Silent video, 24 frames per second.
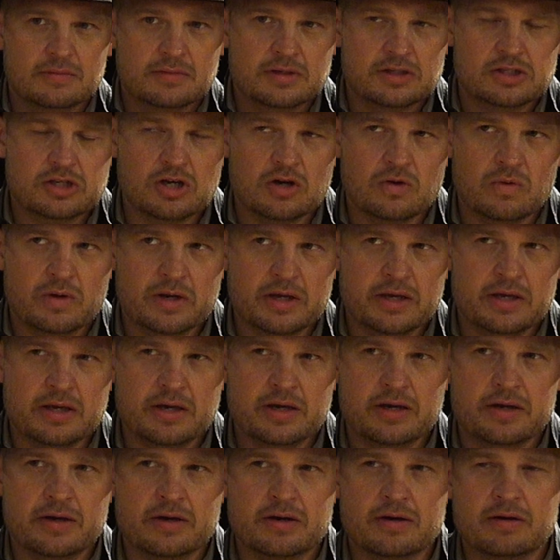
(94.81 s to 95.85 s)
So in a
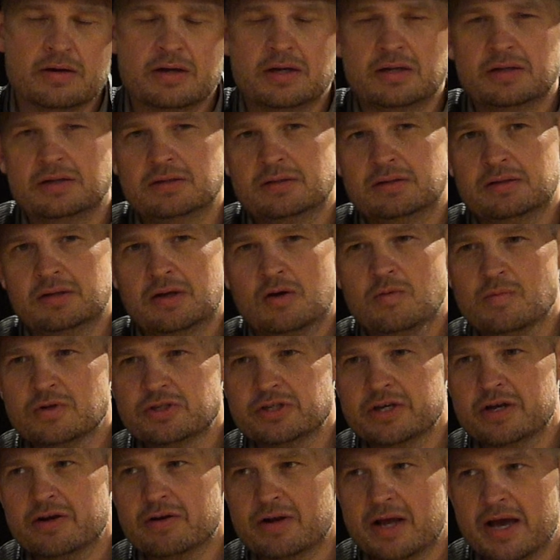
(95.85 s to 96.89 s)
year and
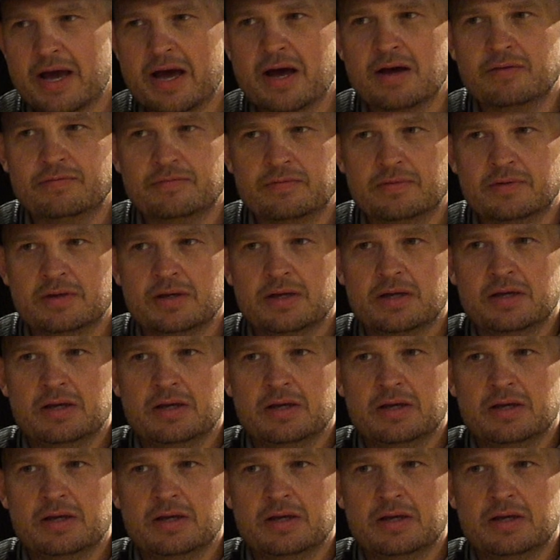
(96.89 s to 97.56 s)
almost a year and a half,